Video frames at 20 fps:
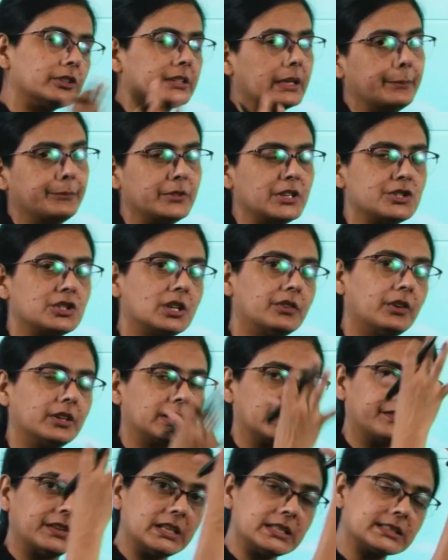temperature
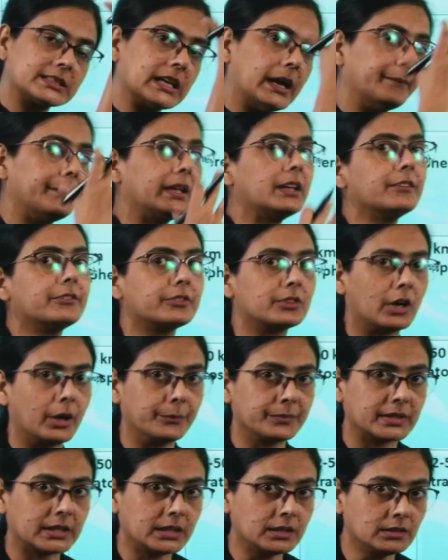whatever is coming
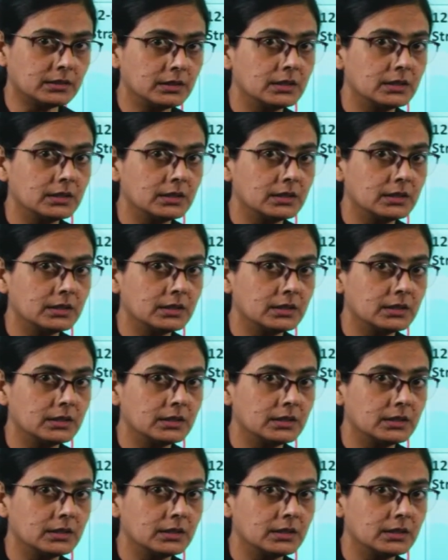from the